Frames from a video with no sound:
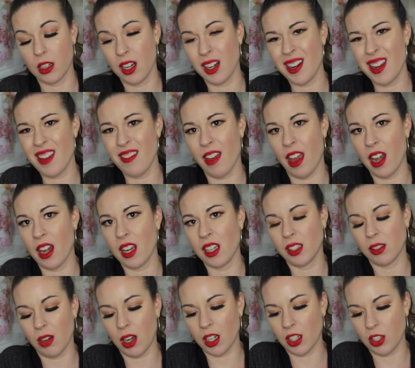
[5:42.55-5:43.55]
I didn't have any
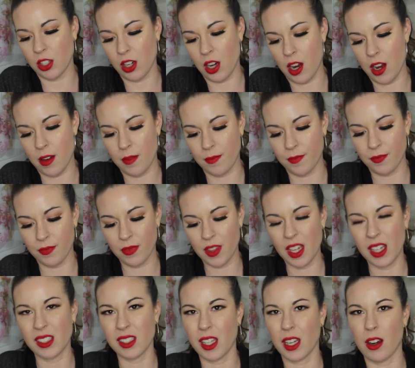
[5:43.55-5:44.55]
swatch things